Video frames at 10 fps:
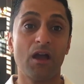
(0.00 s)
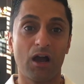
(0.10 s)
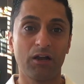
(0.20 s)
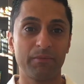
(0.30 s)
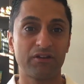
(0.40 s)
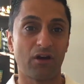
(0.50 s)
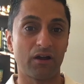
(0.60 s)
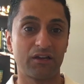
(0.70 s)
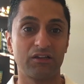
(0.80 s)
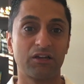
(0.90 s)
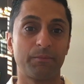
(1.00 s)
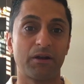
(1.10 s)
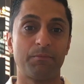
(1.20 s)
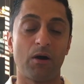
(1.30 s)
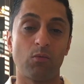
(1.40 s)
I'm going to be talking a little
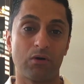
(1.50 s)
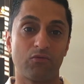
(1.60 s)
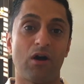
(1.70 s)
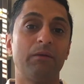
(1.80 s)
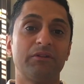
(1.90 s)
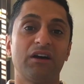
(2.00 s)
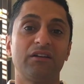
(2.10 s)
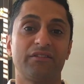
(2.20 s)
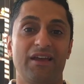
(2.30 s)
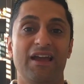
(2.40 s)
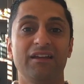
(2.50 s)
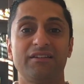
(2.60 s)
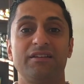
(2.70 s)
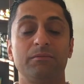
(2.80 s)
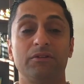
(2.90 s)
bit about what Ram Dass
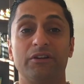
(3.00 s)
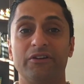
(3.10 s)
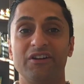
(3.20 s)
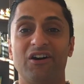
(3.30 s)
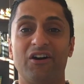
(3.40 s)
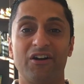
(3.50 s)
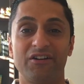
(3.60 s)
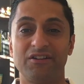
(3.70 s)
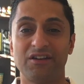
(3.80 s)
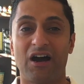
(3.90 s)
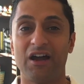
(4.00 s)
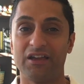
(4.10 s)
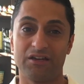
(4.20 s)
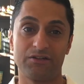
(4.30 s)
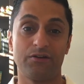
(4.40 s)
and Tim Leary are
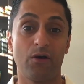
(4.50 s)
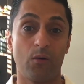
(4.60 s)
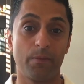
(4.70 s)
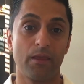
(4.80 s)
dying to know.